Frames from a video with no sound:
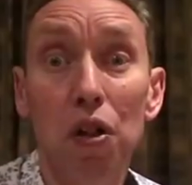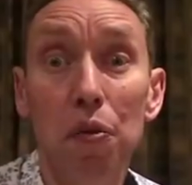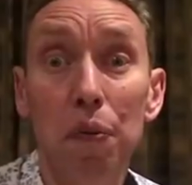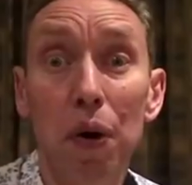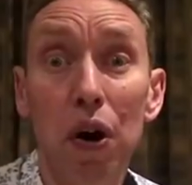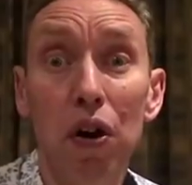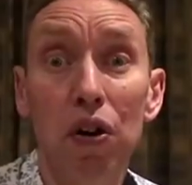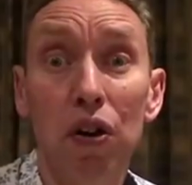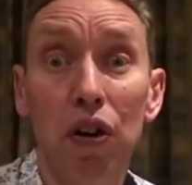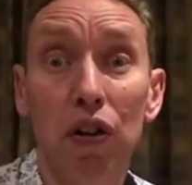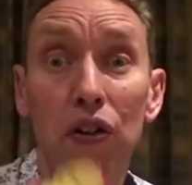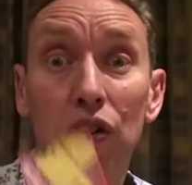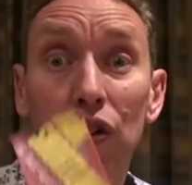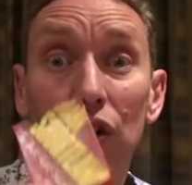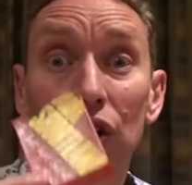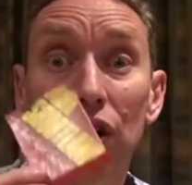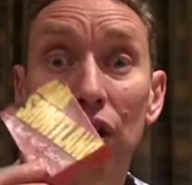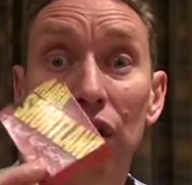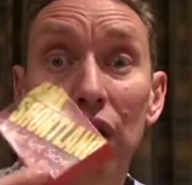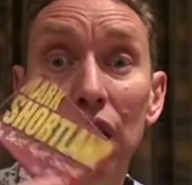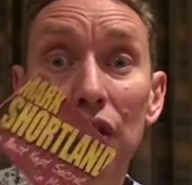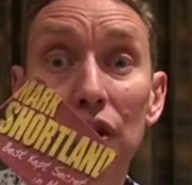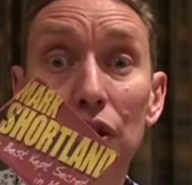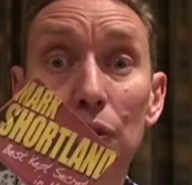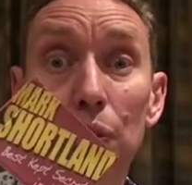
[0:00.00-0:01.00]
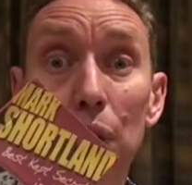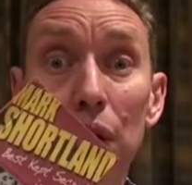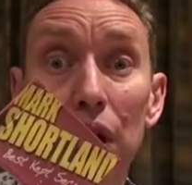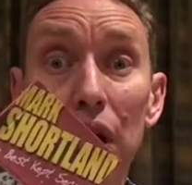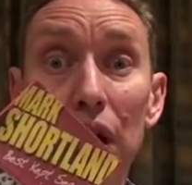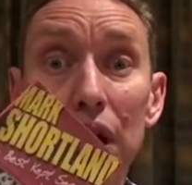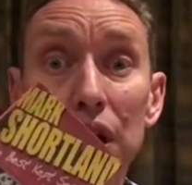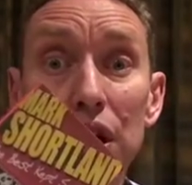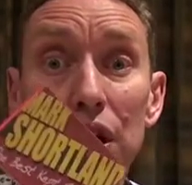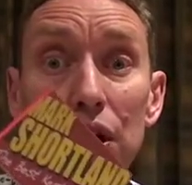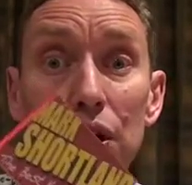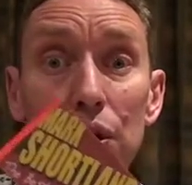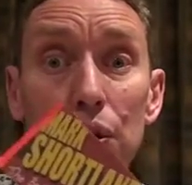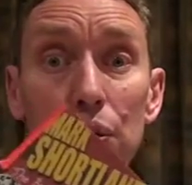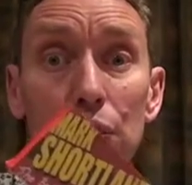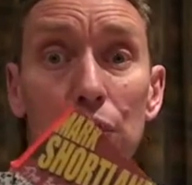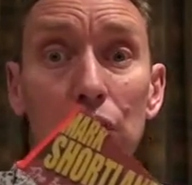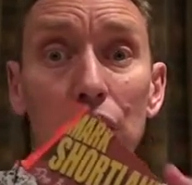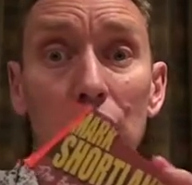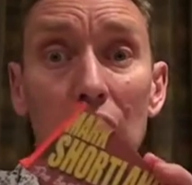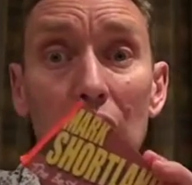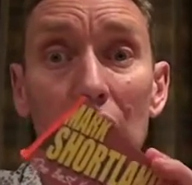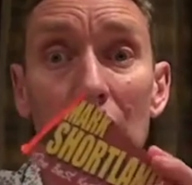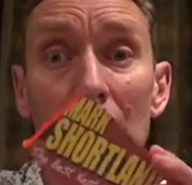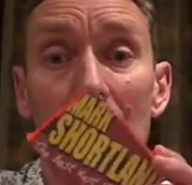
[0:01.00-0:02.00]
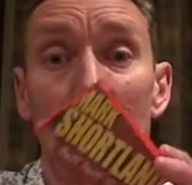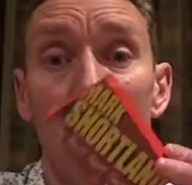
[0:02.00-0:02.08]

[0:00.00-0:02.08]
the box, this is what I use.